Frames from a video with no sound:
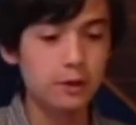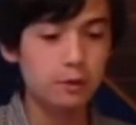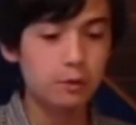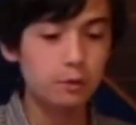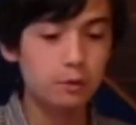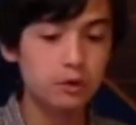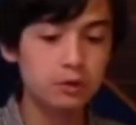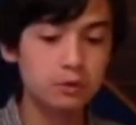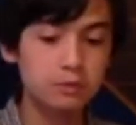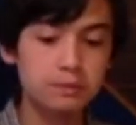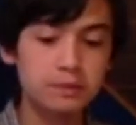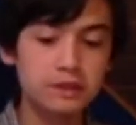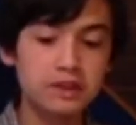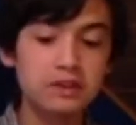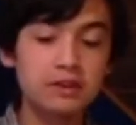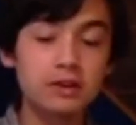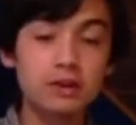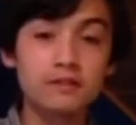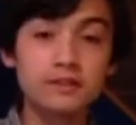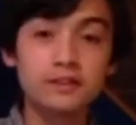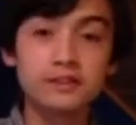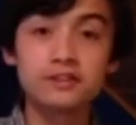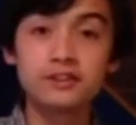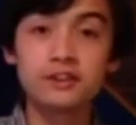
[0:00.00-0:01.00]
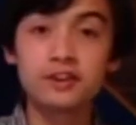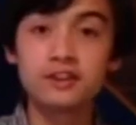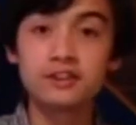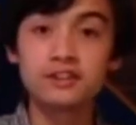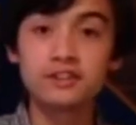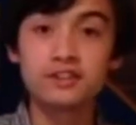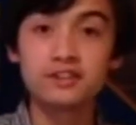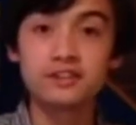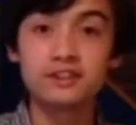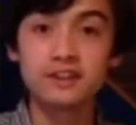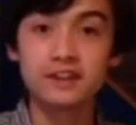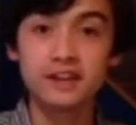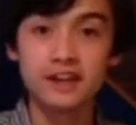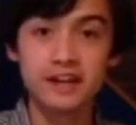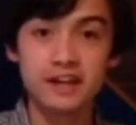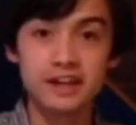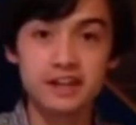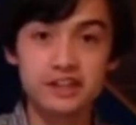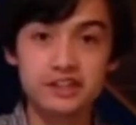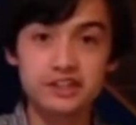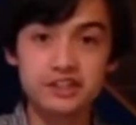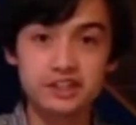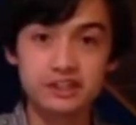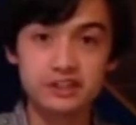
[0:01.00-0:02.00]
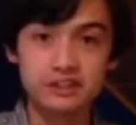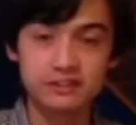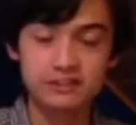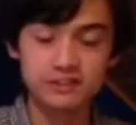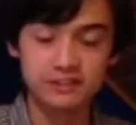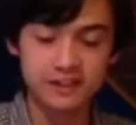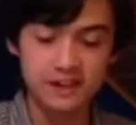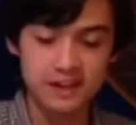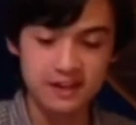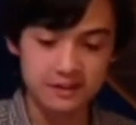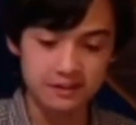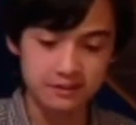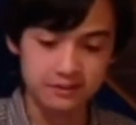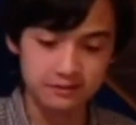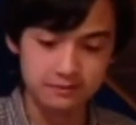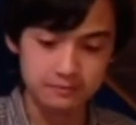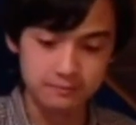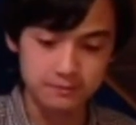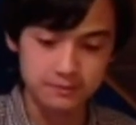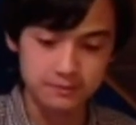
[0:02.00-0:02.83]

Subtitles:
will be of a certain gauge and scale.